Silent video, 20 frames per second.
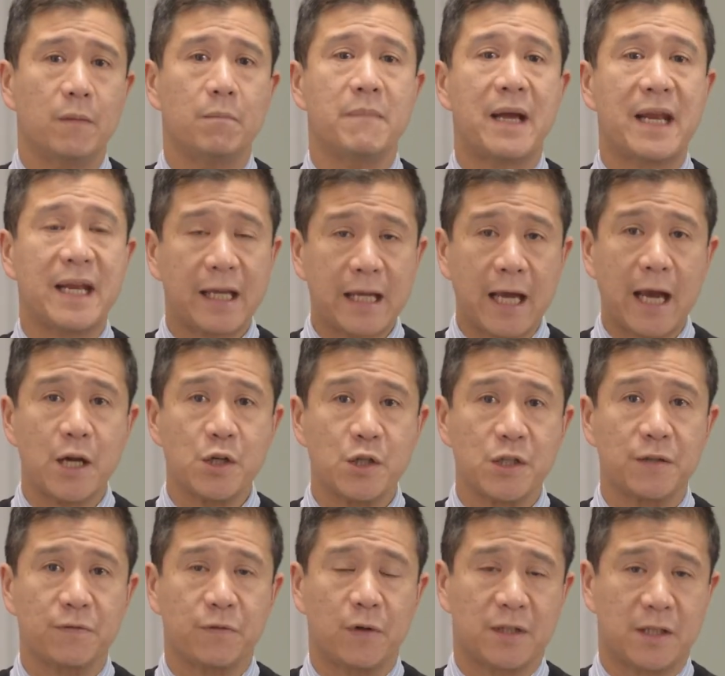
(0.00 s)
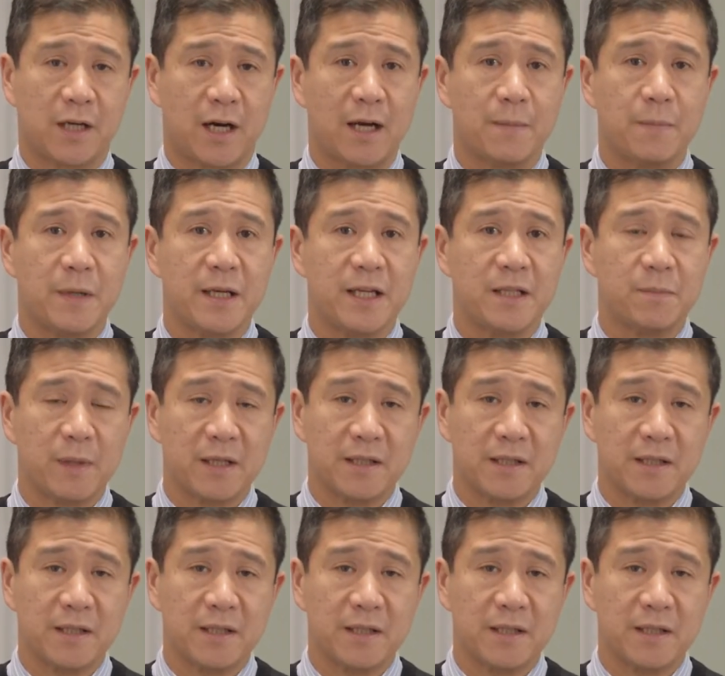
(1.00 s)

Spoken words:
medications for diabetes,